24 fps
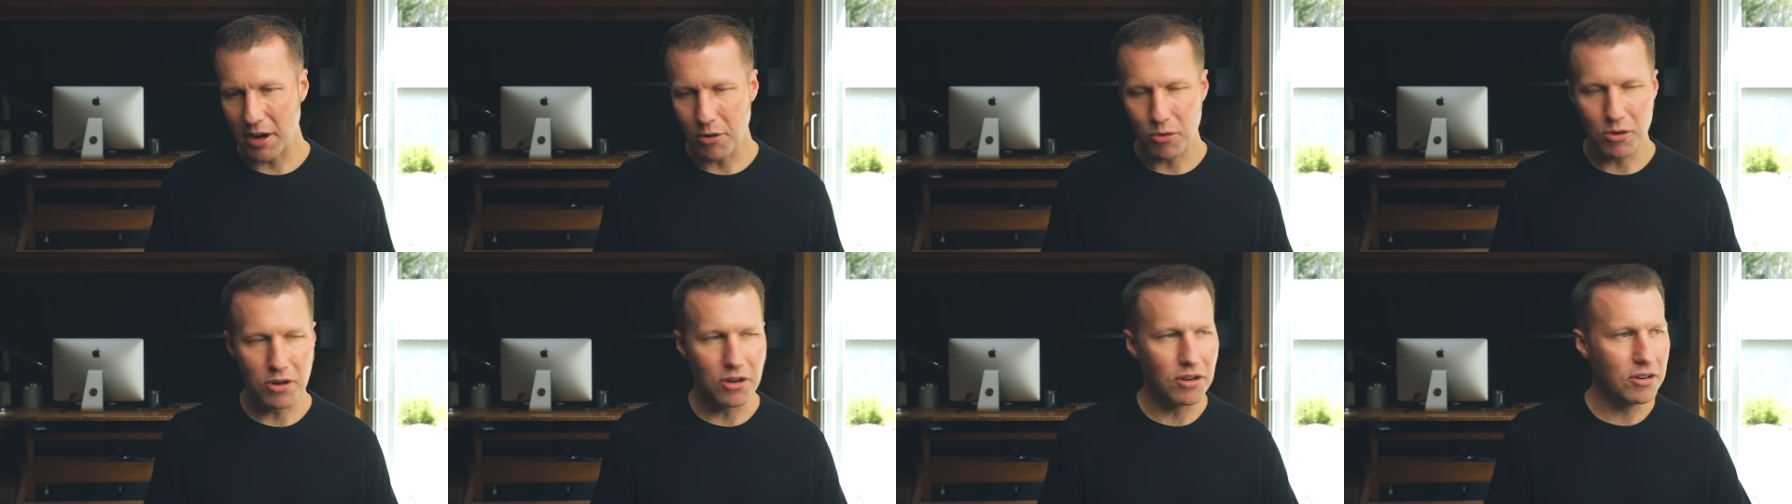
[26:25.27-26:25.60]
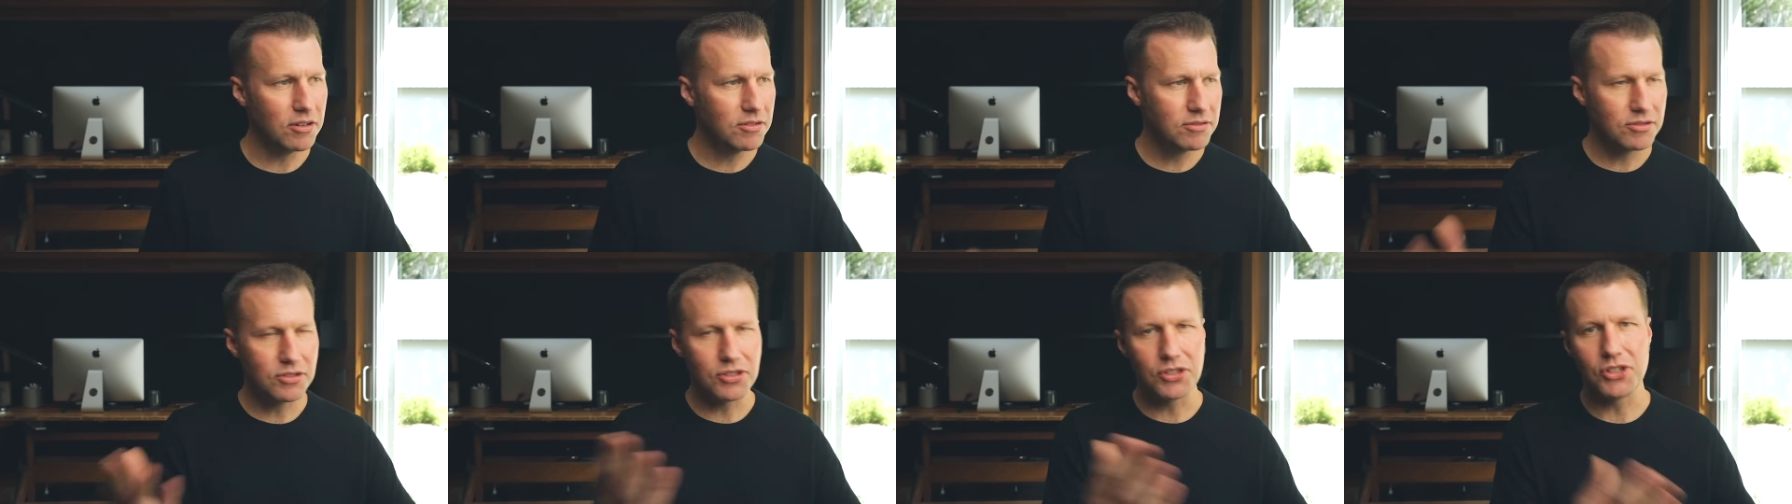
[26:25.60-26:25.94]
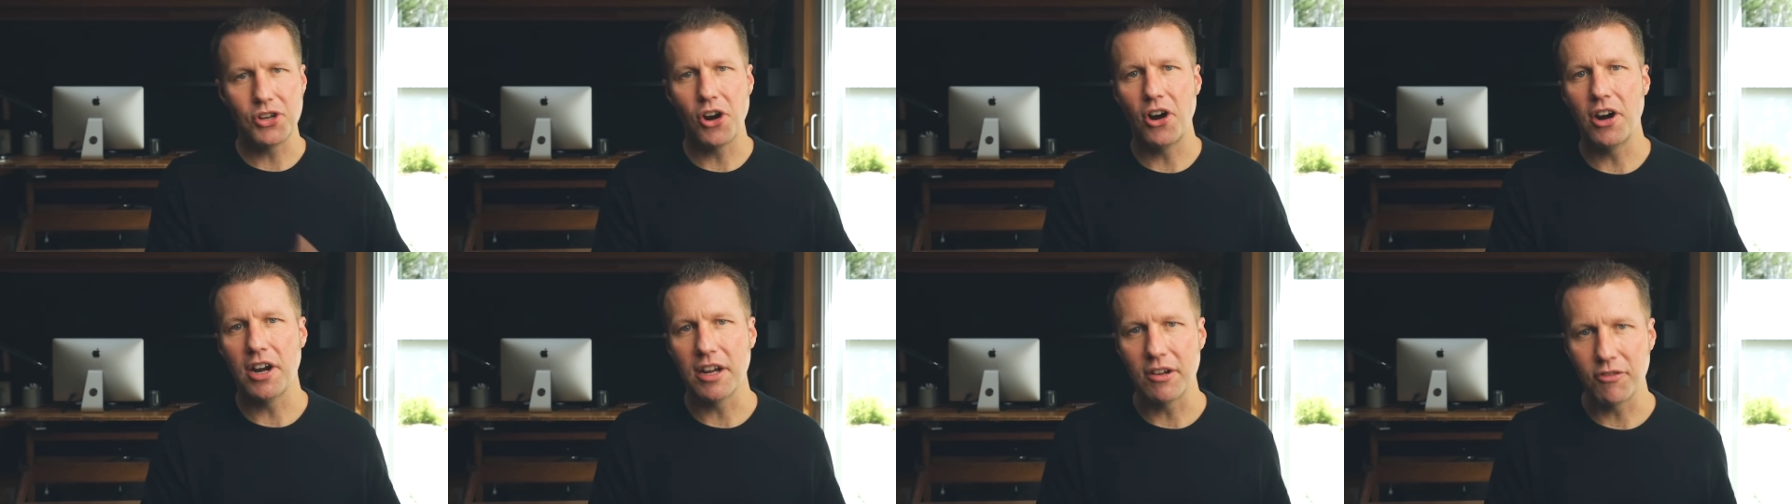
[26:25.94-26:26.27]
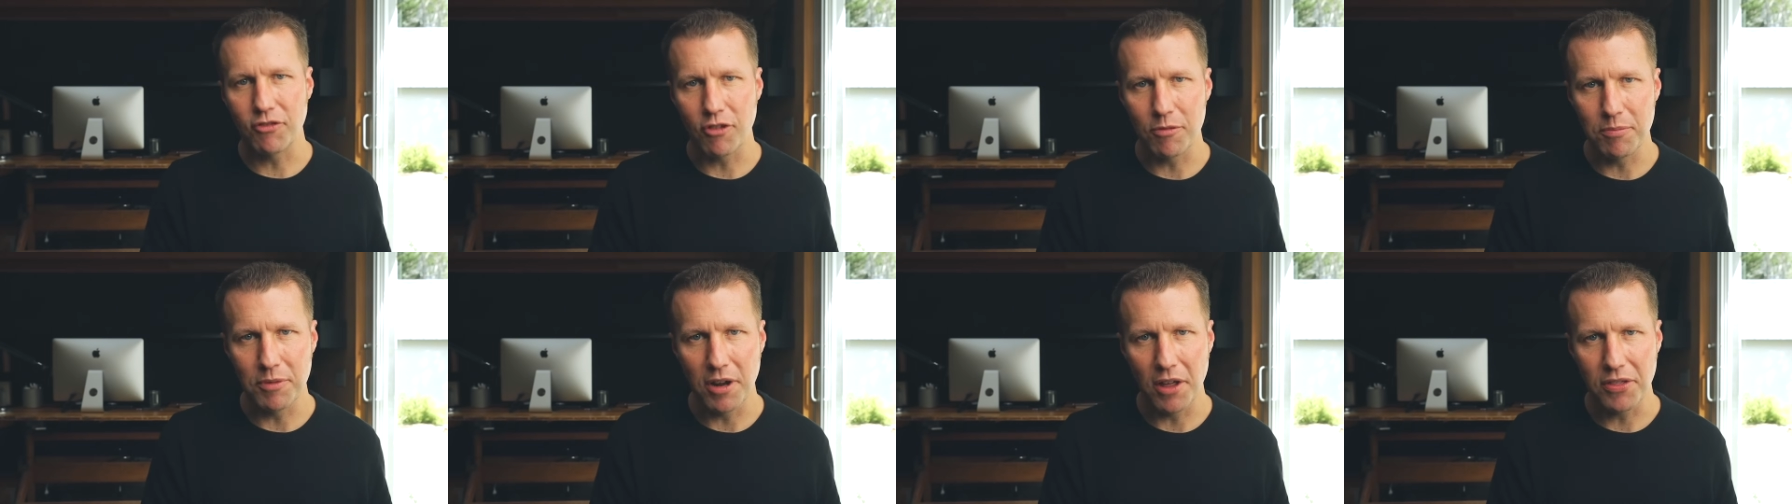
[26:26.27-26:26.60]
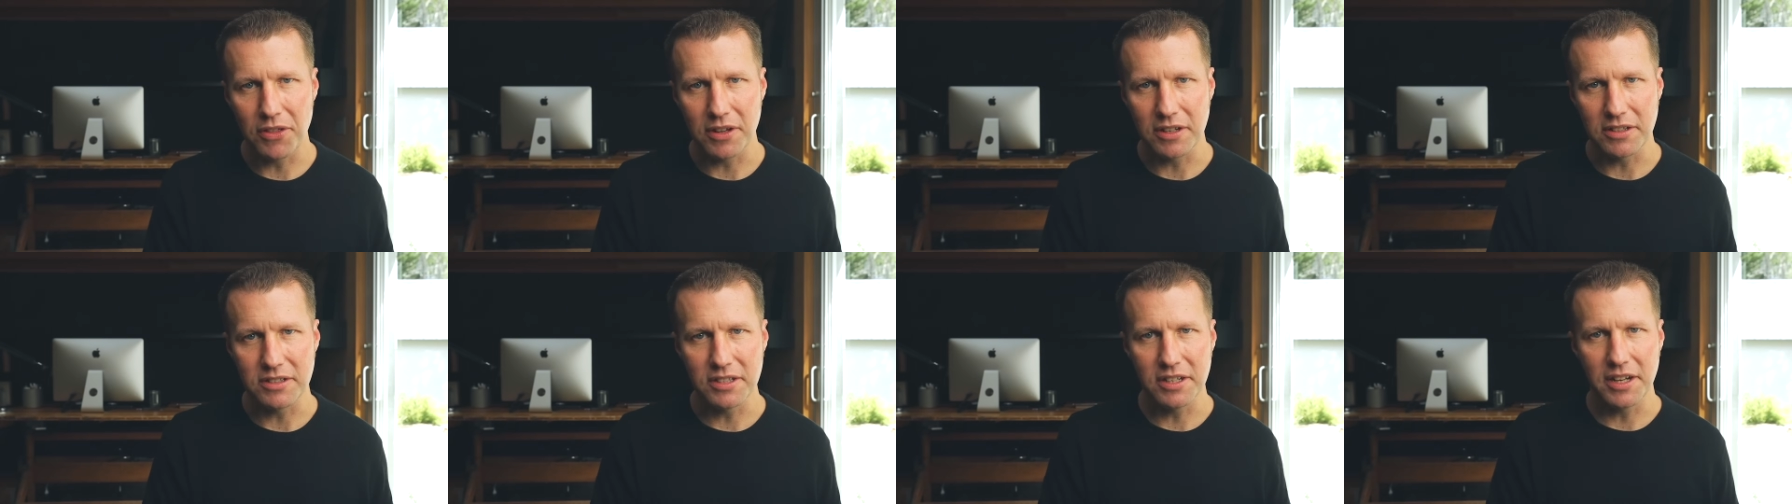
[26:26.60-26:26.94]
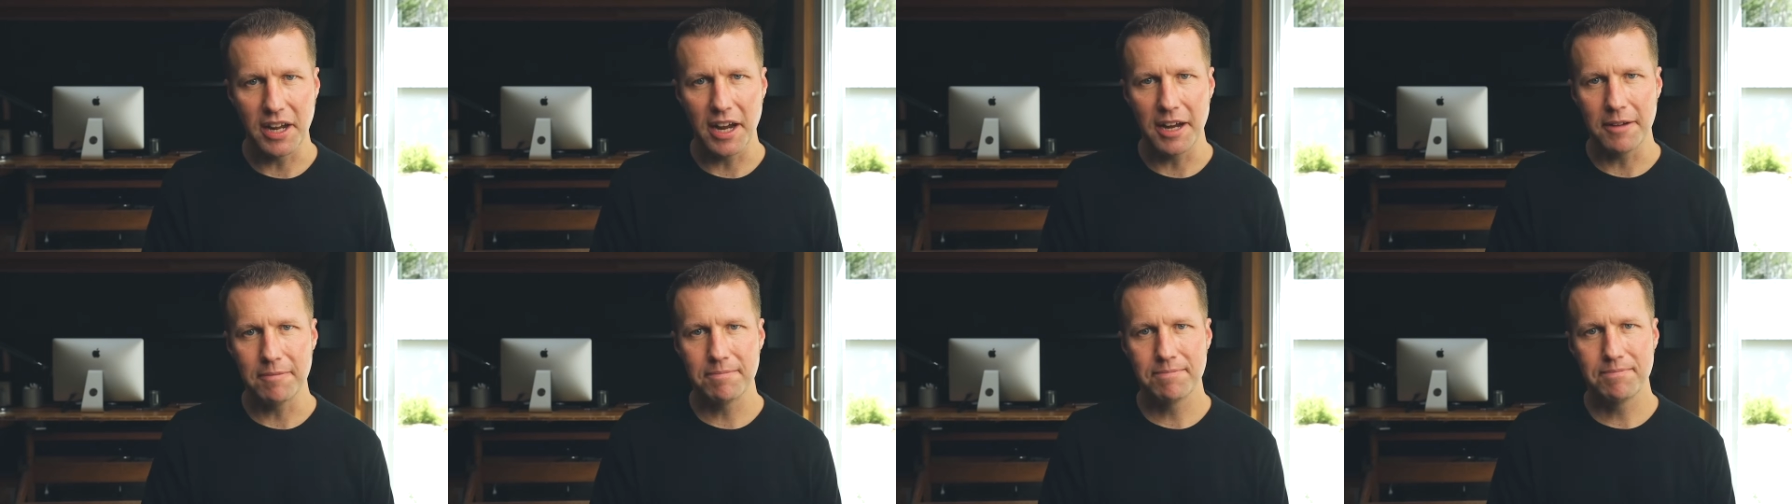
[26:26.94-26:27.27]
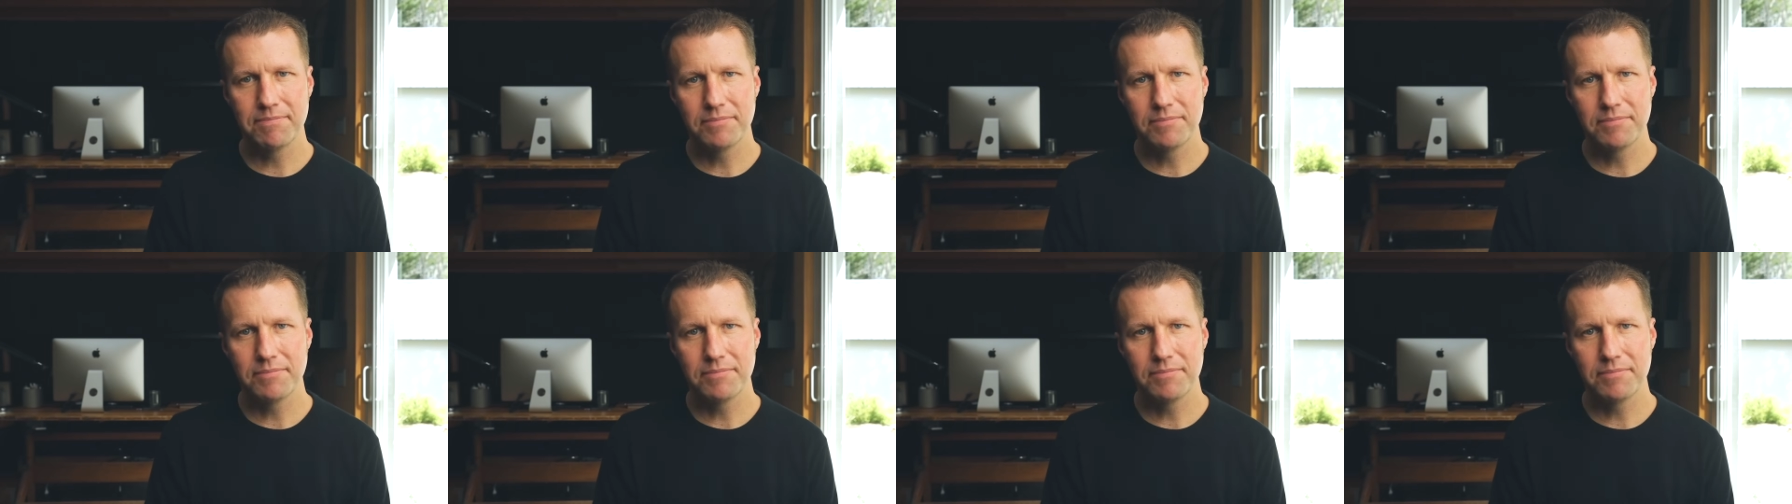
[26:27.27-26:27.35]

were starting from nothing today?